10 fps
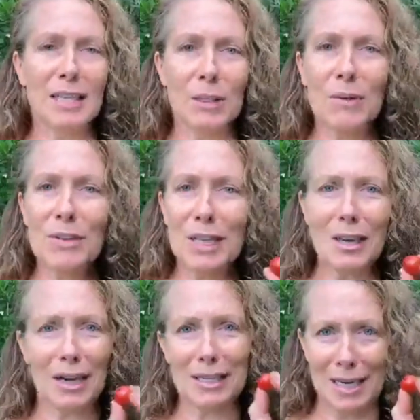So everything
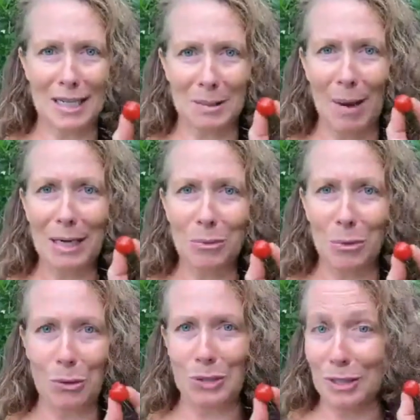kind of tends back
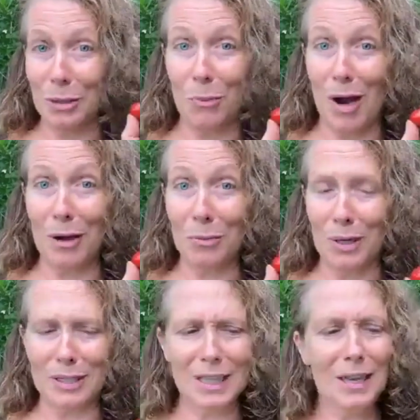towards the wild
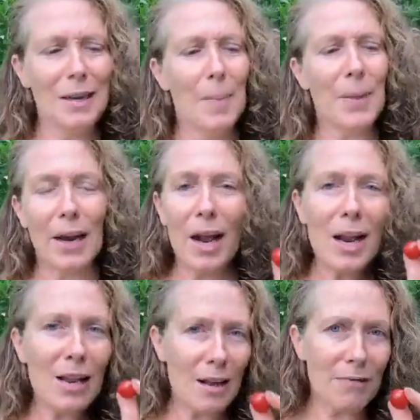ones, and I
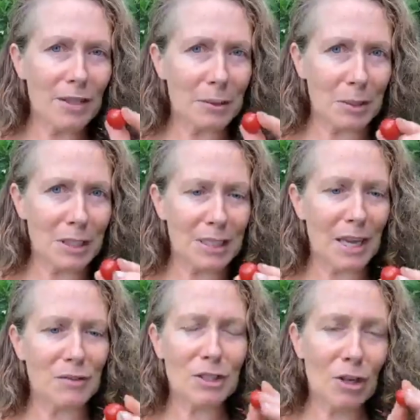love these ones because they
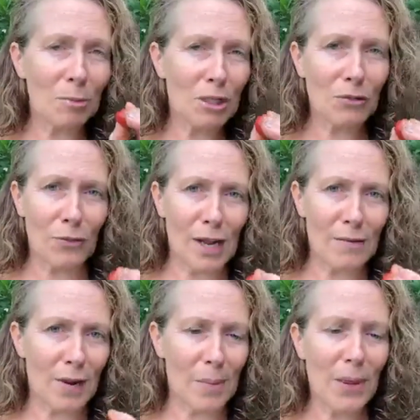have so much
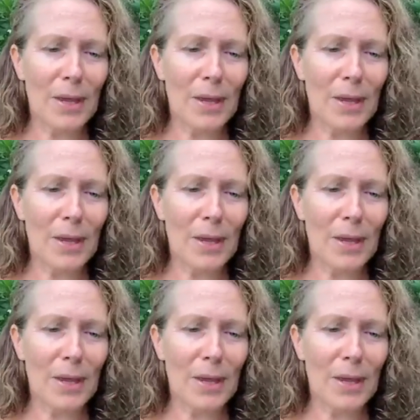flavour,